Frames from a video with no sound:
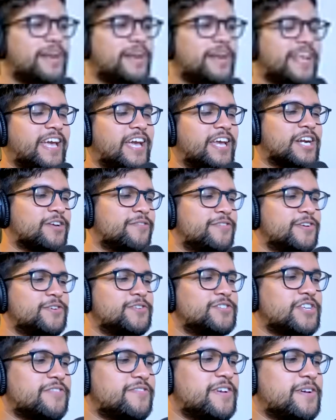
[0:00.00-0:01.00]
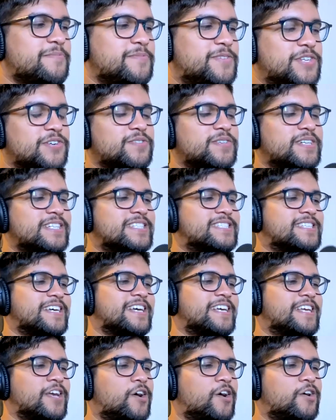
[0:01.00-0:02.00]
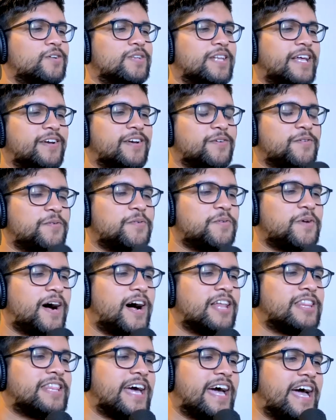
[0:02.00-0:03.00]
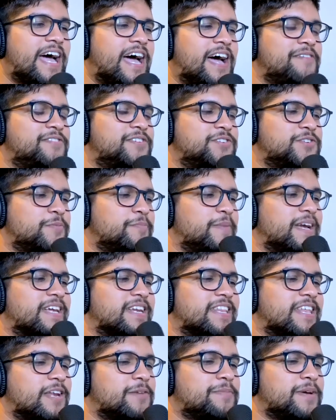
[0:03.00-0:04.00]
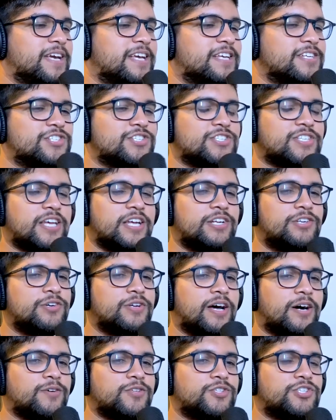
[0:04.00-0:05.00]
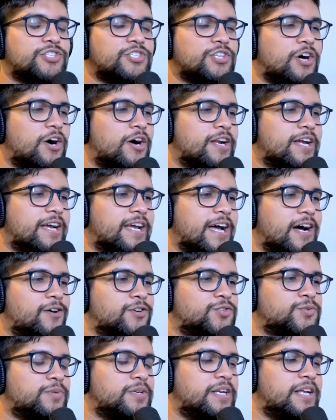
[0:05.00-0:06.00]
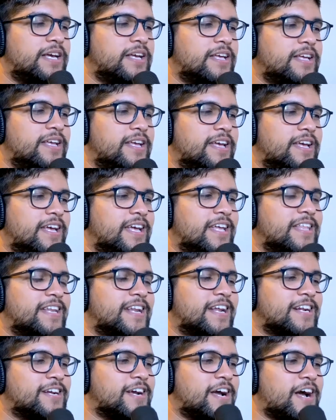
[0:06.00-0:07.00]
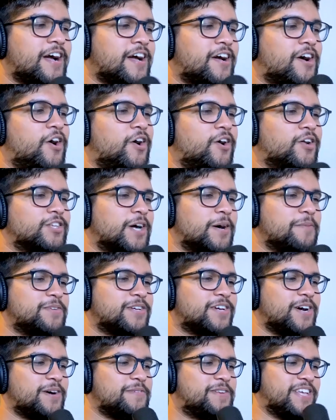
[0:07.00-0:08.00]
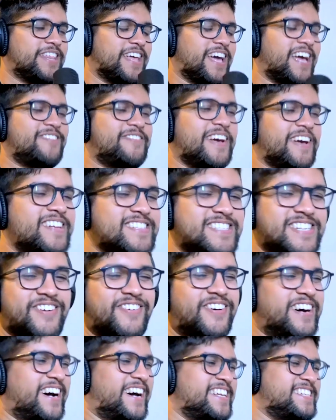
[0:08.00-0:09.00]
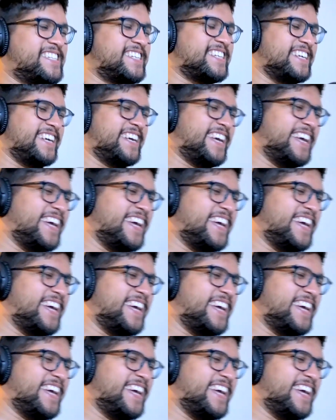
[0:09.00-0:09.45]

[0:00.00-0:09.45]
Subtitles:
many interviews of him too. It's like, yo, like how the F did you make it to the NBA? He's just like, dude, I was just on a couch one day and then I got called up to come to the NBA. I was like, what? Dude?